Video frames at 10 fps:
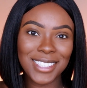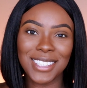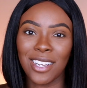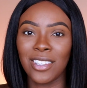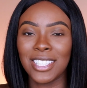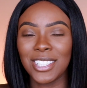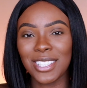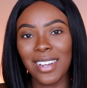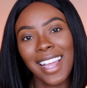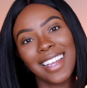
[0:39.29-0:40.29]
so let's
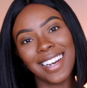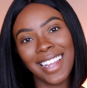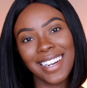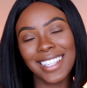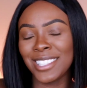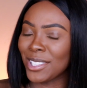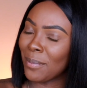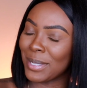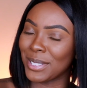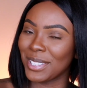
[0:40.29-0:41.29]
just go ahead and
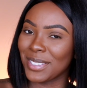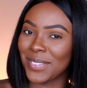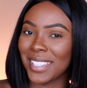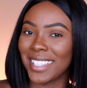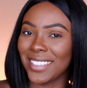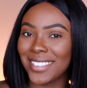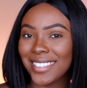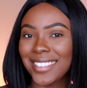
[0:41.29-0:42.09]
jump into this video.